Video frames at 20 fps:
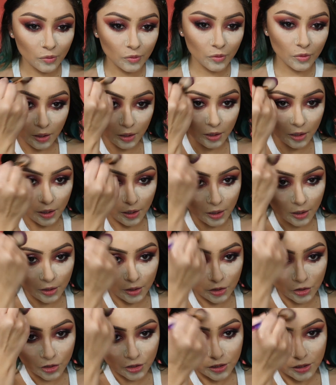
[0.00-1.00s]
And
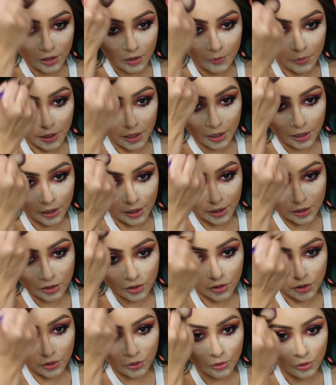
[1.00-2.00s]
then just applying it
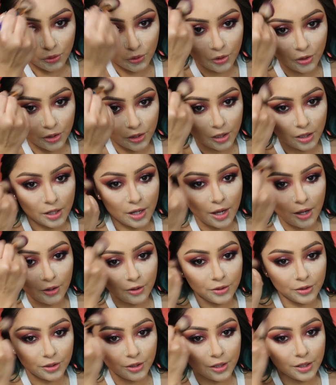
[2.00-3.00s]
to the
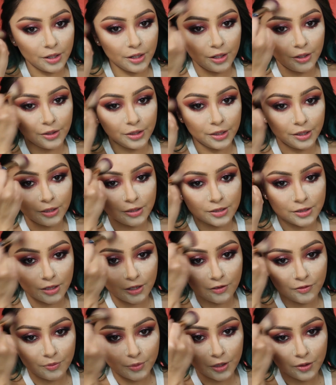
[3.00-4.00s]
outer areas
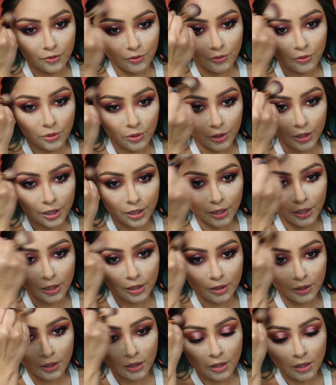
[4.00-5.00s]
of my forehead.
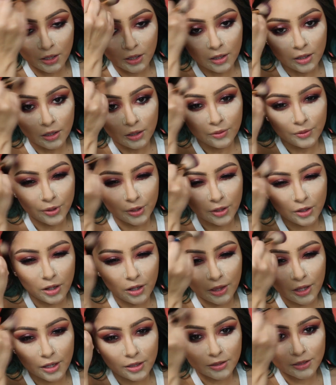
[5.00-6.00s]
What do you
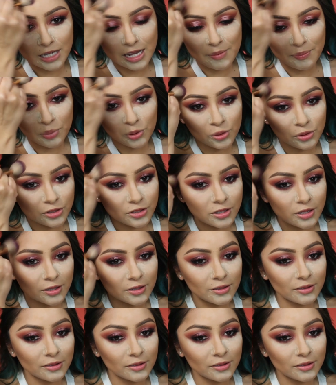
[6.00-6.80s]
call that? Temples?